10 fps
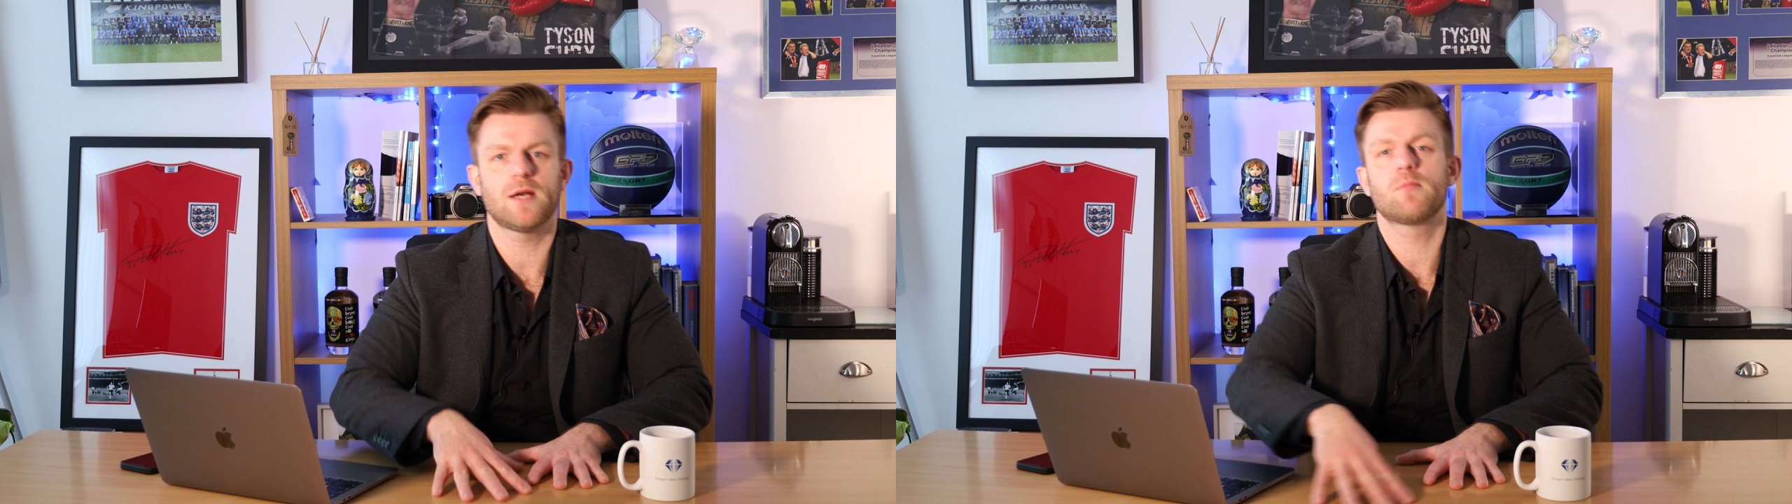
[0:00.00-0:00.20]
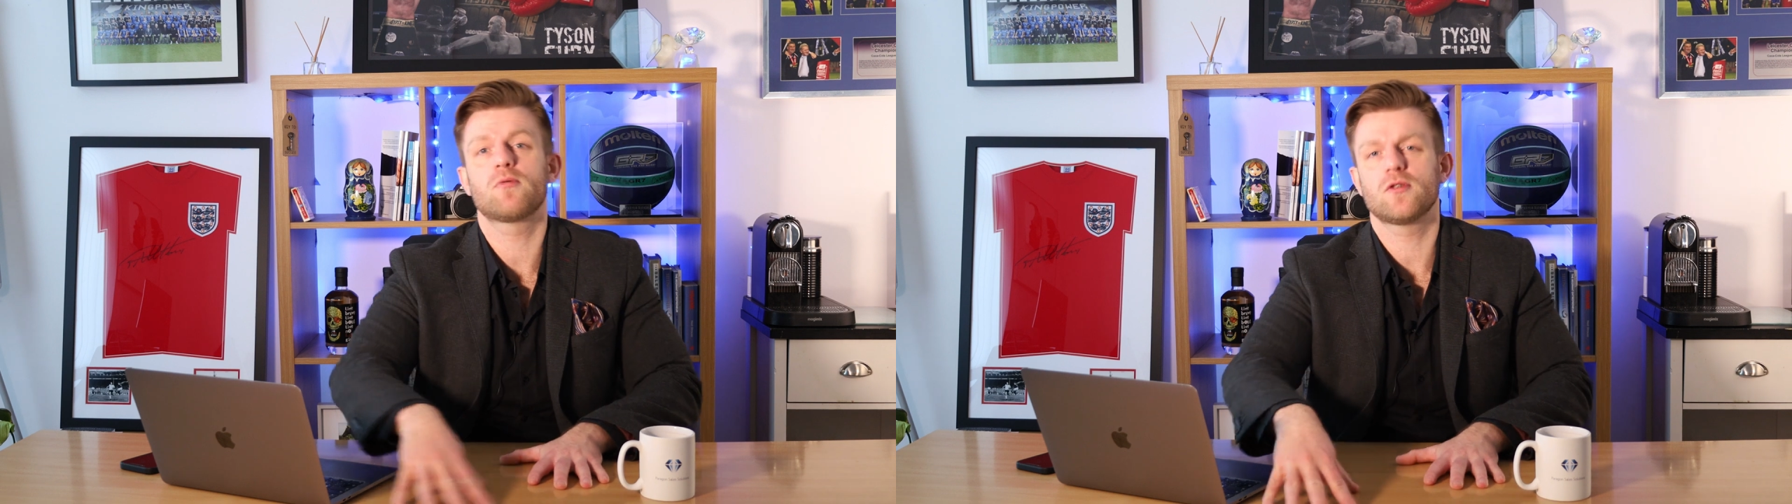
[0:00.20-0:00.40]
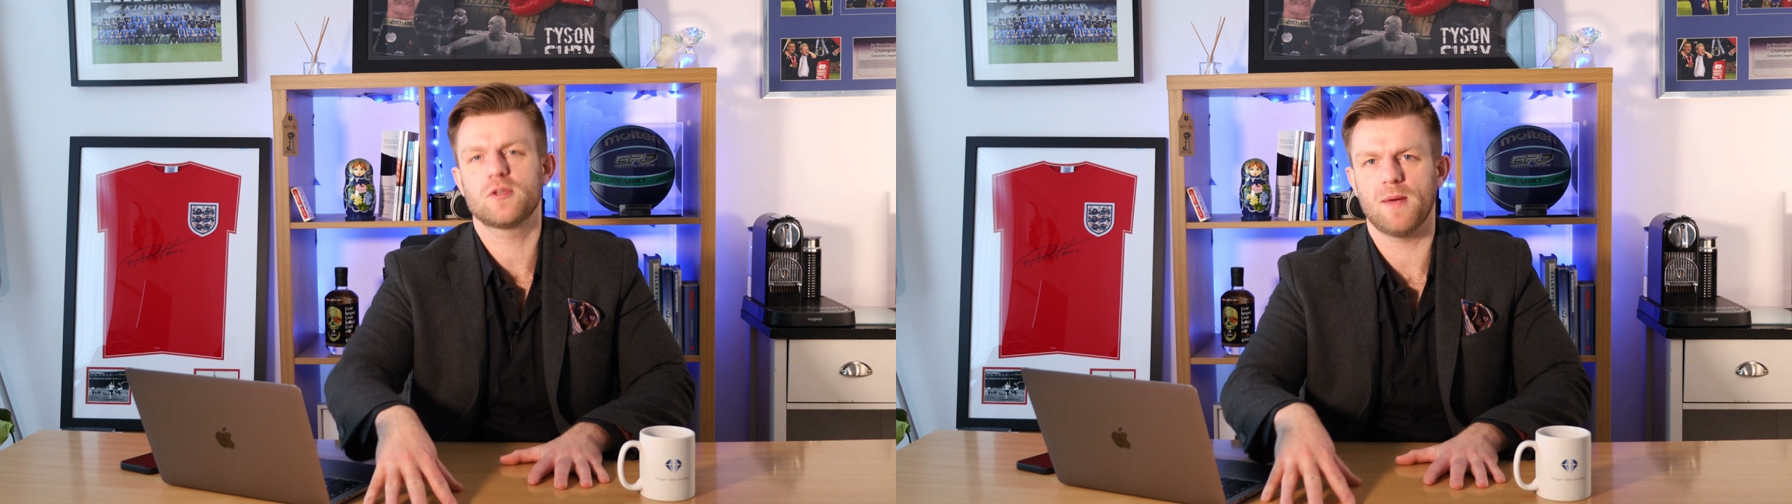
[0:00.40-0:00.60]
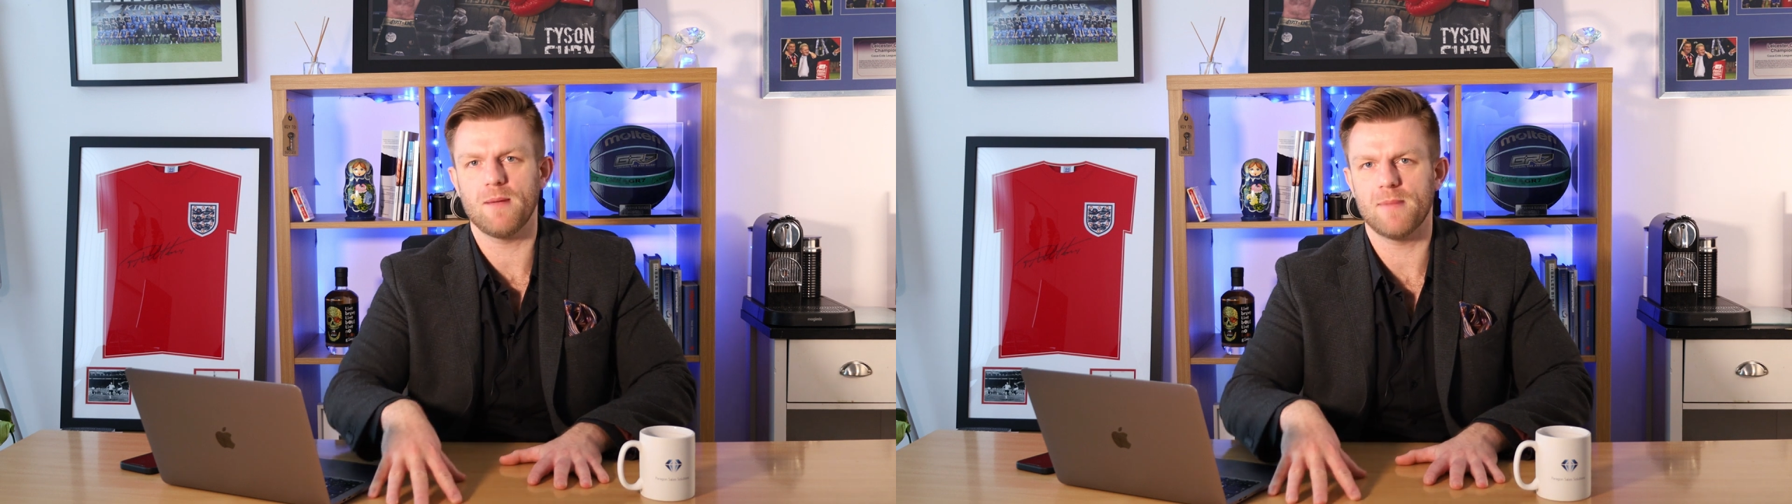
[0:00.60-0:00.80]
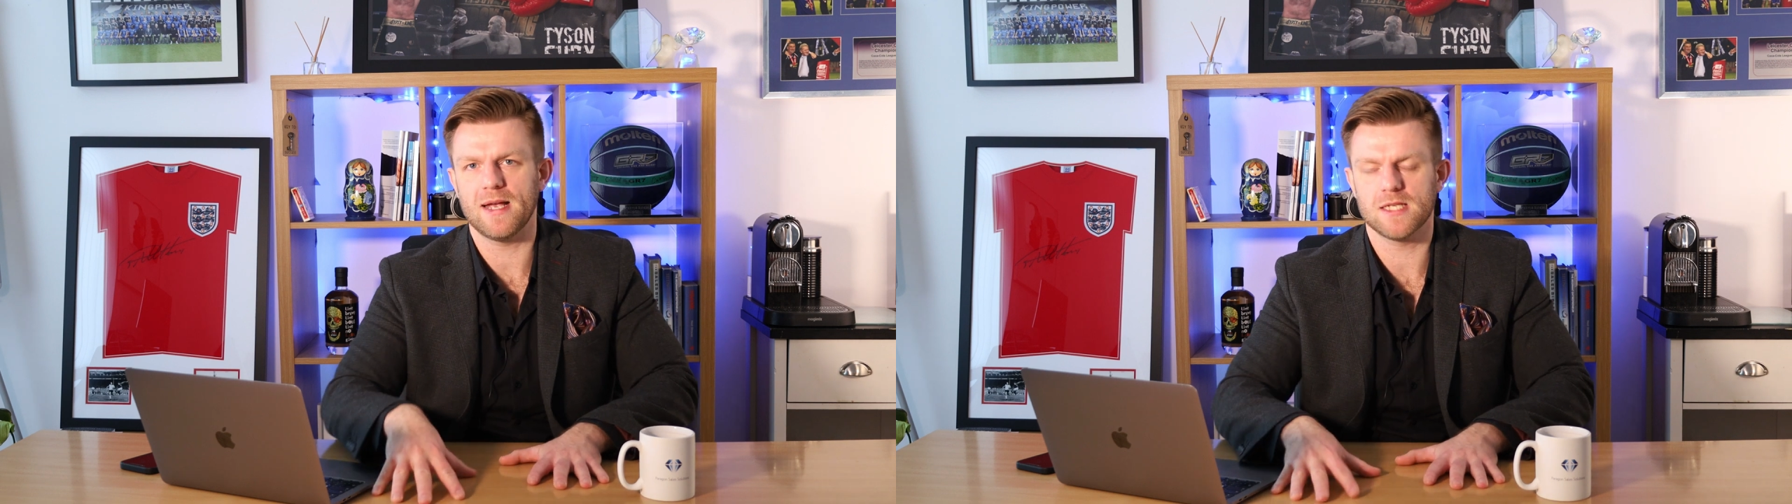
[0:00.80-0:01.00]
It can
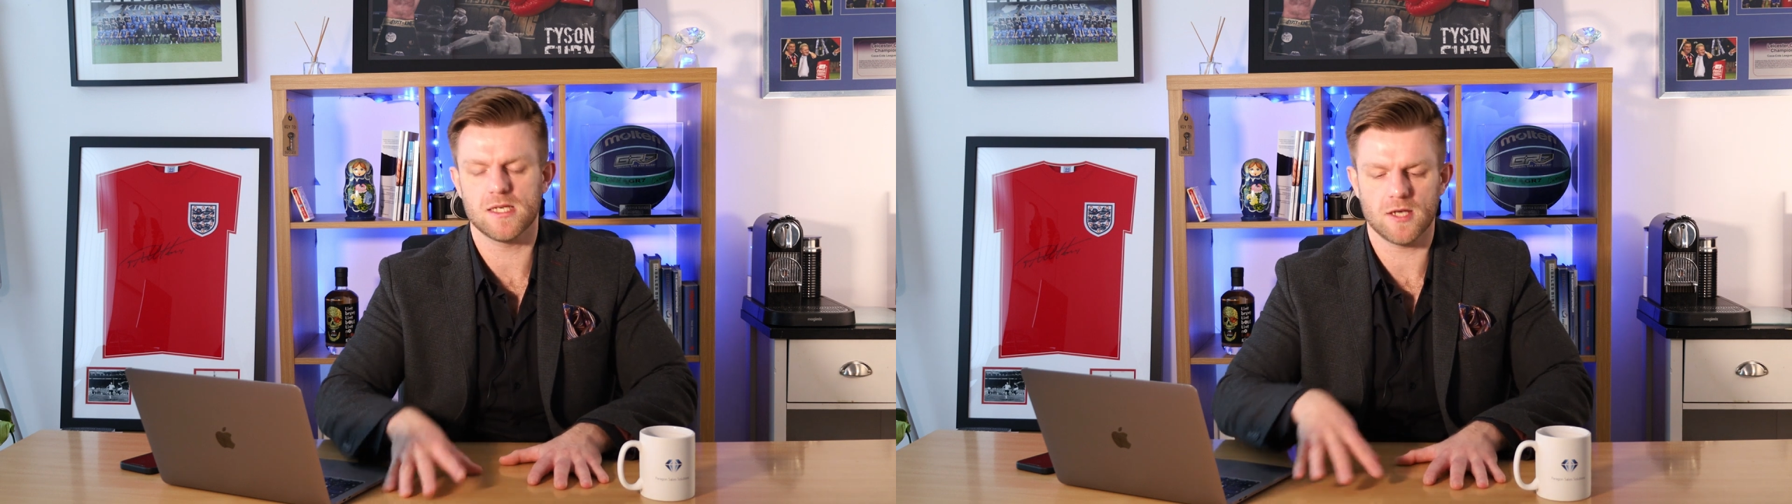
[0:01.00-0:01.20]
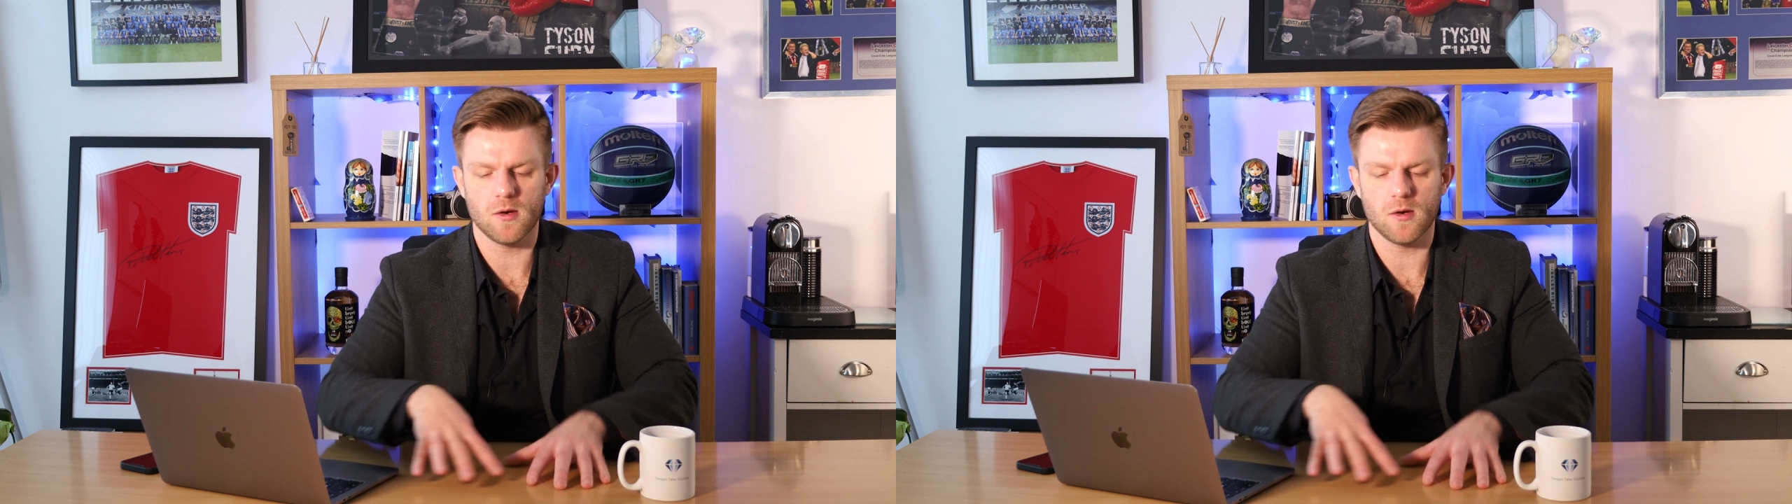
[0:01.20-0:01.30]
prospect better.